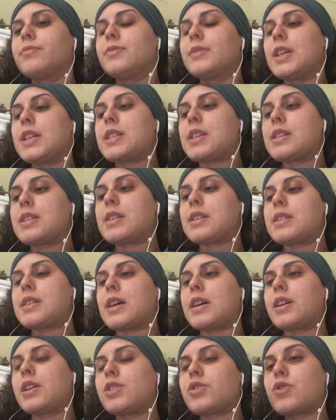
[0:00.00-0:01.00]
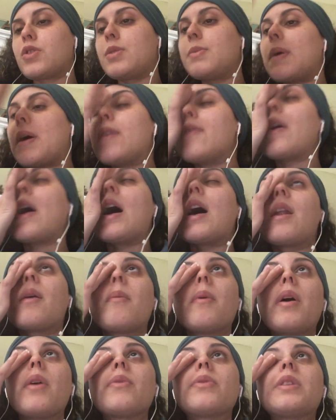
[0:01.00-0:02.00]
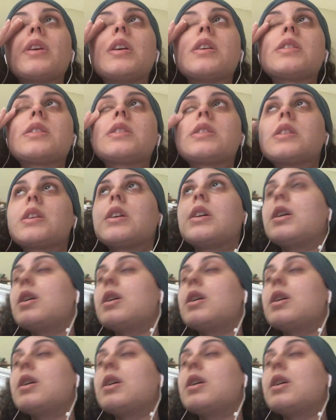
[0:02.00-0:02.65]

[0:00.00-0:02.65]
this is the second dream I've had about this